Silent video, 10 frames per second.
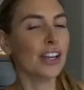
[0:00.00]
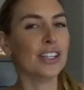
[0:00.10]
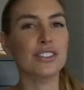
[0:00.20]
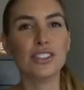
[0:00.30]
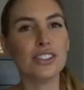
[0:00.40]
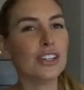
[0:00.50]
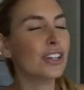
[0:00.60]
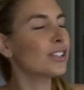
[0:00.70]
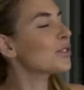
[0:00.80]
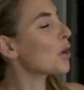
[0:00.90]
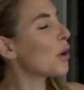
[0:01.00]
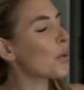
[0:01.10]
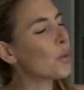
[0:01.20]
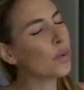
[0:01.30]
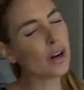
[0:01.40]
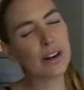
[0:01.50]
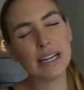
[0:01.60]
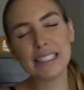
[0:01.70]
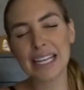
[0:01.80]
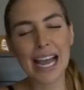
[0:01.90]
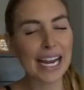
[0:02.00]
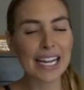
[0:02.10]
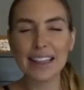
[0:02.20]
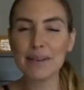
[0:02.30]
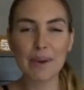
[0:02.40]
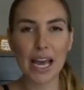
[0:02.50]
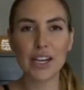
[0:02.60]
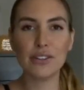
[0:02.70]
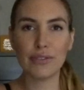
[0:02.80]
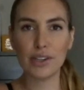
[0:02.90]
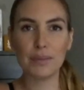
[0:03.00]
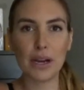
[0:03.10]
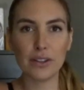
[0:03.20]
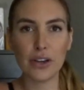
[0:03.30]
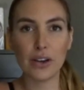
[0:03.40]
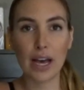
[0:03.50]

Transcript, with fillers: concerns, worries, anything bad you've heard about yoga.